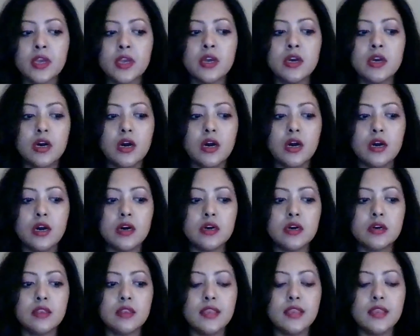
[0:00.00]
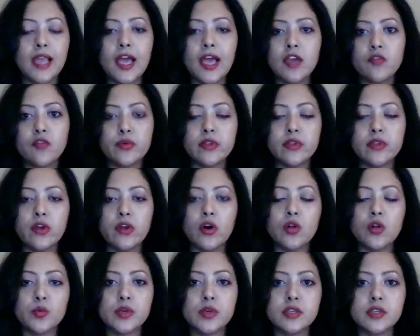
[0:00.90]
life will
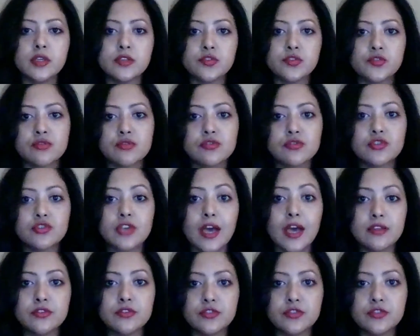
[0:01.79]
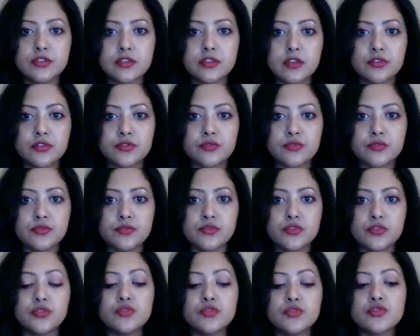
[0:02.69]
always throw challenges at you. So
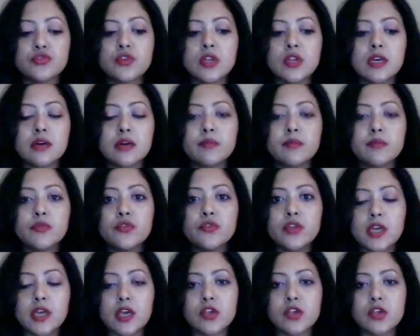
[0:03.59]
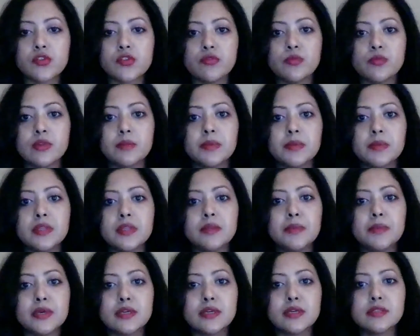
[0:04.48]
usually communication will be the
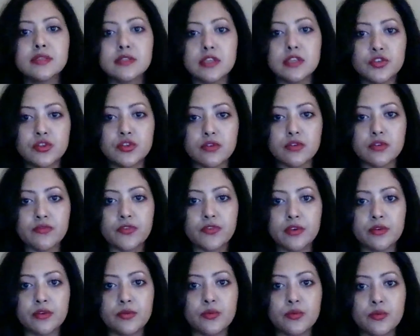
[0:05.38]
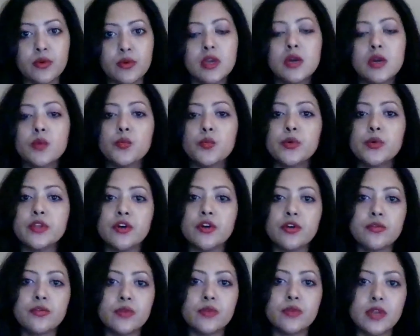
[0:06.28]
biggest issue for you with
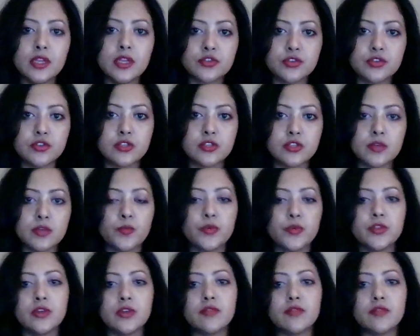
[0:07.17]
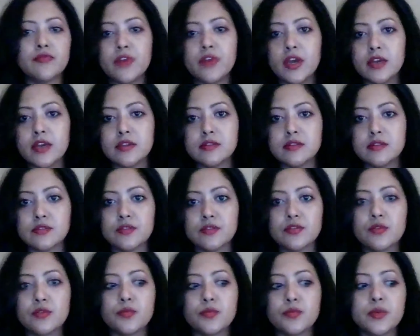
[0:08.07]
your relationship, with your friends,
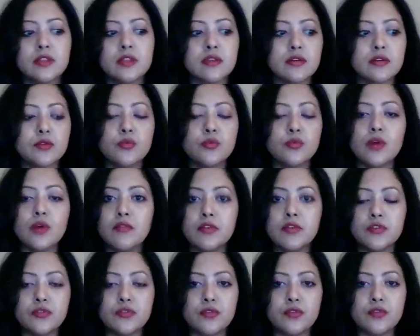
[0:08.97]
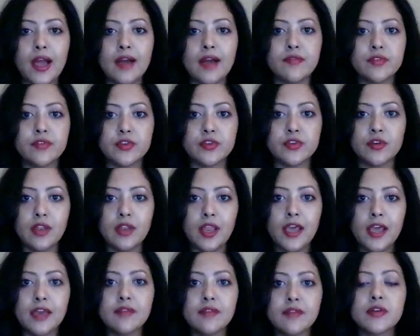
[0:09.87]
with whoever you have in your
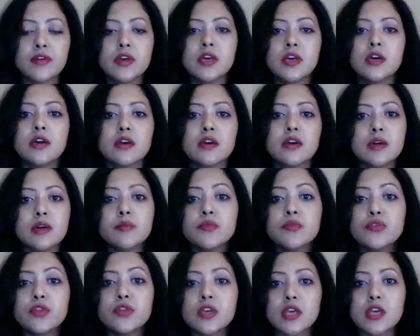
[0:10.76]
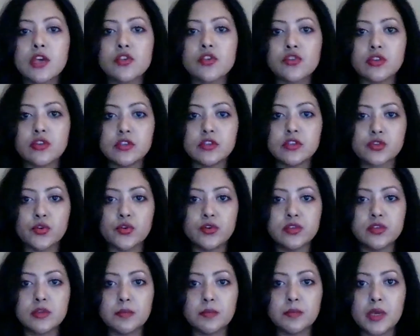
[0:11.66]
life. Communication is going
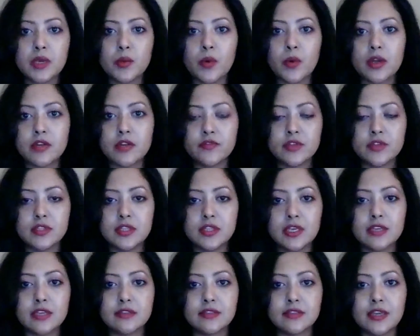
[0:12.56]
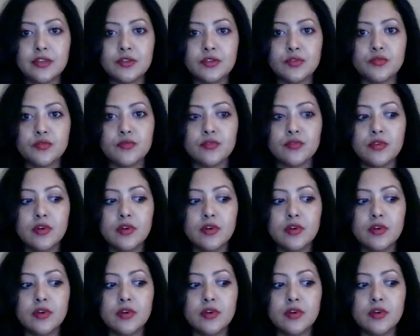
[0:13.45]
to be one of the things that you